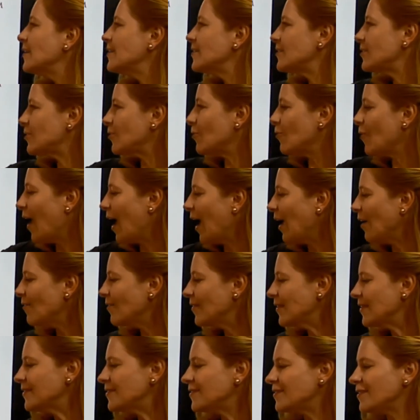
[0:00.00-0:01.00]
So
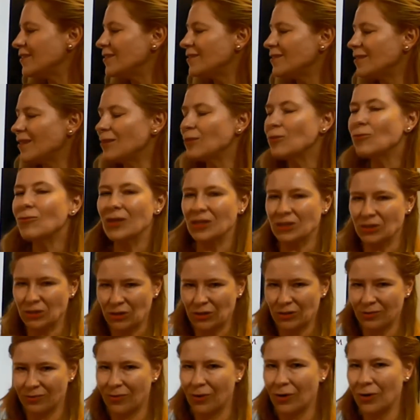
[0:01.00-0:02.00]
I've listed 10
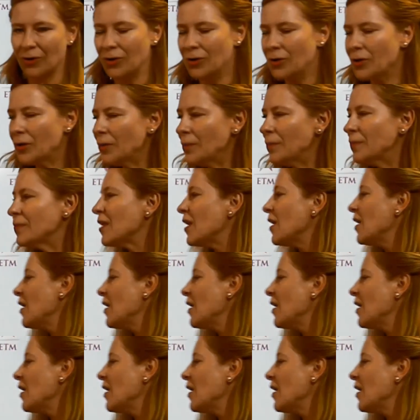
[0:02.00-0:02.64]
questions for you.